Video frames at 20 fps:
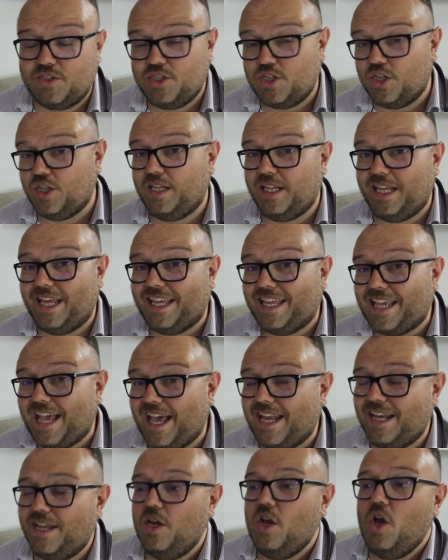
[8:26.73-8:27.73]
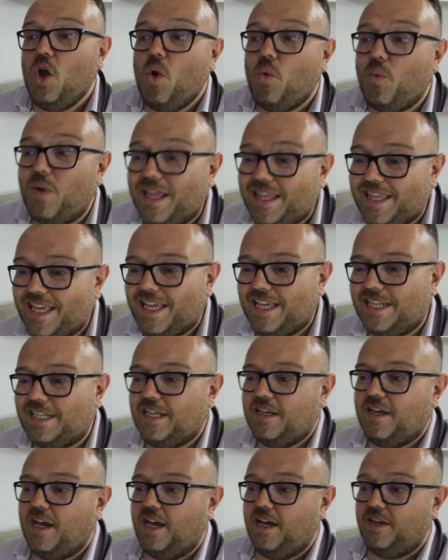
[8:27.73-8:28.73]
Certainly, again, within
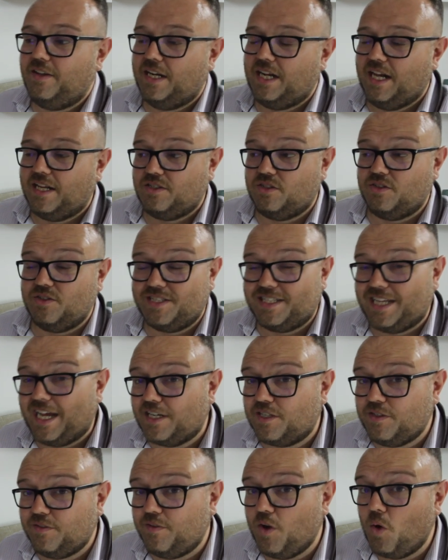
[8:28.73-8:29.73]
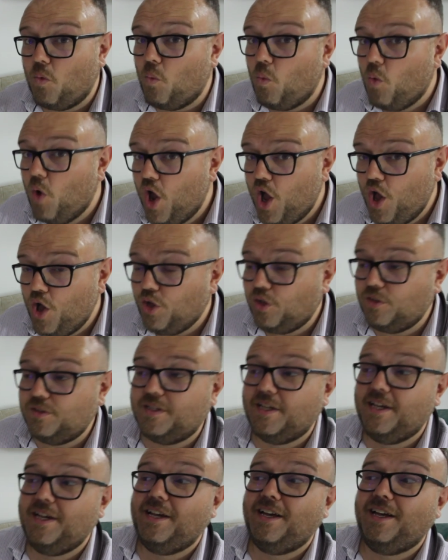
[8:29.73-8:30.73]
the classical saxophone world,